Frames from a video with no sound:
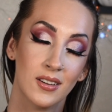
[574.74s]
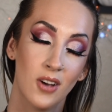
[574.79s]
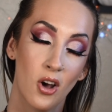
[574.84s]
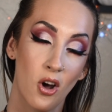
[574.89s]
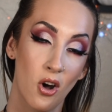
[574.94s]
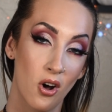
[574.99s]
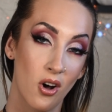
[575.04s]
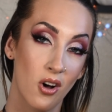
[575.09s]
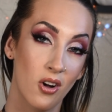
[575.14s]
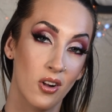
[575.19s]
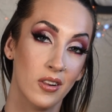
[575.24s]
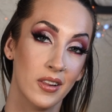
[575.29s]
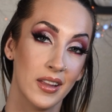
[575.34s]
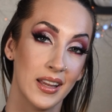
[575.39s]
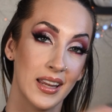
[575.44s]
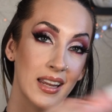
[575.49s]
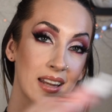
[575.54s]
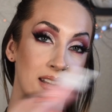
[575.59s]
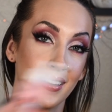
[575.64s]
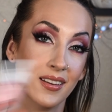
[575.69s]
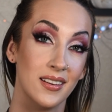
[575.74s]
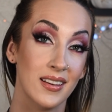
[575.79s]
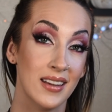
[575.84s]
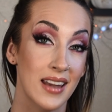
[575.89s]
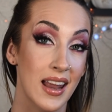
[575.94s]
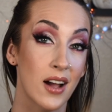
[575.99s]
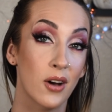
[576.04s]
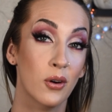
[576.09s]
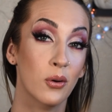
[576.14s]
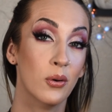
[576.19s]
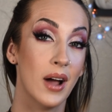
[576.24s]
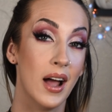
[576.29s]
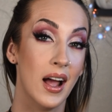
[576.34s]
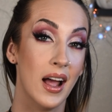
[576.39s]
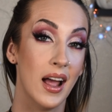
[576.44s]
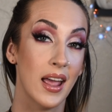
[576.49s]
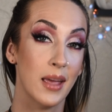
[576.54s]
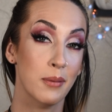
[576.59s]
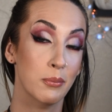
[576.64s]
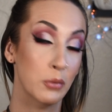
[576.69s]
haul and now
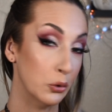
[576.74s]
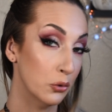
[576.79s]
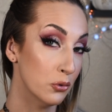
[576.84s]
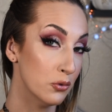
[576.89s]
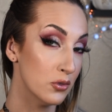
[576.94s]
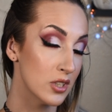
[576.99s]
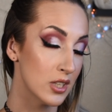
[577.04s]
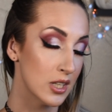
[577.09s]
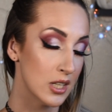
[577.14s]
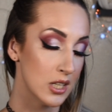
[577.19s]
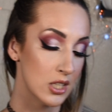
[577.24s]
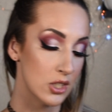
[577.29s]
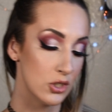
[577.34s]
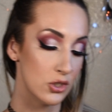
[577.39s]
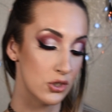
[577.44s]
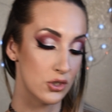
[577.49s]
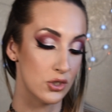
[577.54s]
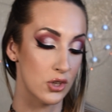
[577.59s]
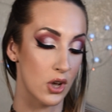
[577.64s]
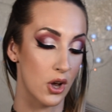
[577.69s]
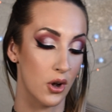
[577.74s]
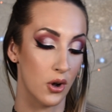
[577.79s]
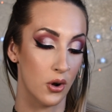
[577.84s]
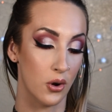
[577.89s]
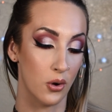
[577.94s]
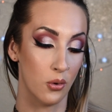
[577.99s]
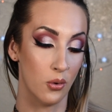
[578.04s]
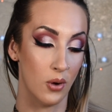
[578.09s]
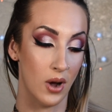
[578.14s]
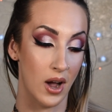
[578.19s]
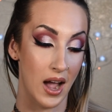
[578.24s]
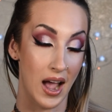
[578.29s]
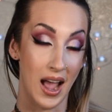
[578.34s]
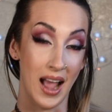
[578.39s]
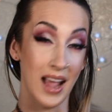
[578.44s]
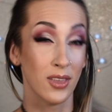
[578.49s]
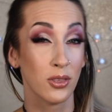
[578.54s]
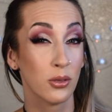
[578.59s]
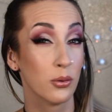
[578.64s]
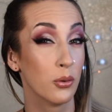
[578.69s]
I moved. So
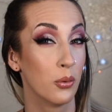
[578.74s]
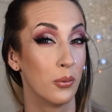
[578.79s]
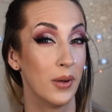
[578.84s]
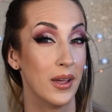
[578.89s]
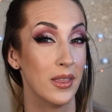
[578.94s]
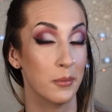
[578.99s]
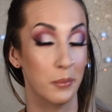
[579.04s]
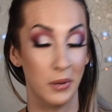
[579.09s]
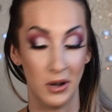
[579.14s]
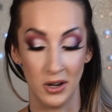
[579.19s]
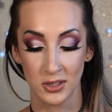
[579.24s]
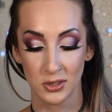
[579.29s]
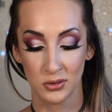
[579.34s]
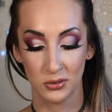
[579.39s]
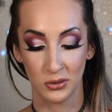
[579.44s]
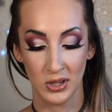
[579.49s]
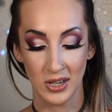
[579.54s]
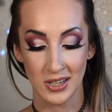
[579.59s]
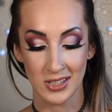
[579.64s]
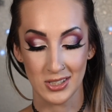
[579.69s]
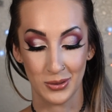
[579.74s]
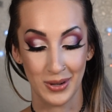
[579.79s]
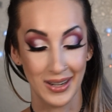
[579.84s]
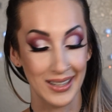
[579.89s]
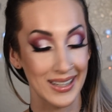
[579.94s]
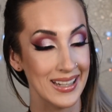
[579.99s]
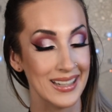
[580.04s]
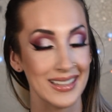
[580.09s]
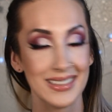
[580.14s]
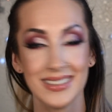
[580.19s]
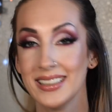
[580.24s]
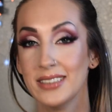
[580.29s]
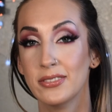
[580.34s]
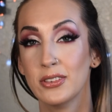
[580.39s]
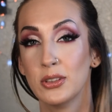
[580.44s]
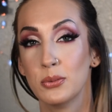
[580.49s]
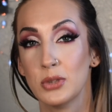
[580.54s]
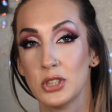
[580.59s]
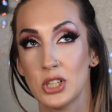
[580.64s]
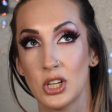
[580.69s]
I threw away the box for it, so I can't
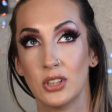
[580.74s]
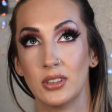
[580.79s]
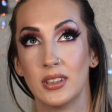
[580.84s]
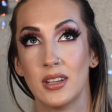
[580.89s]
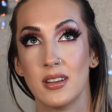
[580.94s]
even return